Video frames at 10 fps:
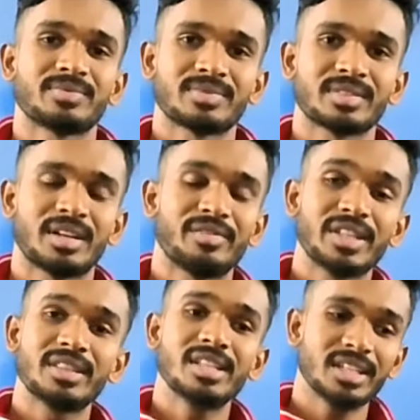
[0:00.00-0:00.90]
with
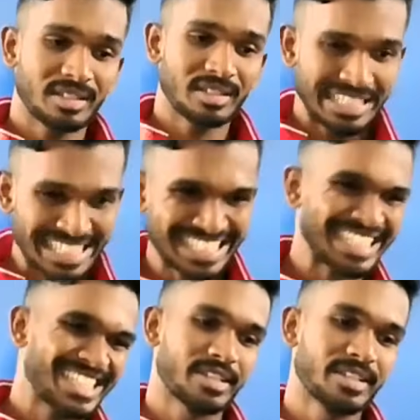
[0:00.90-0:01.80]
the
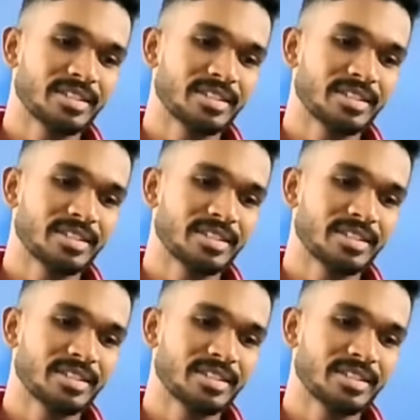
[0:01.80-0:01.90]
discussion,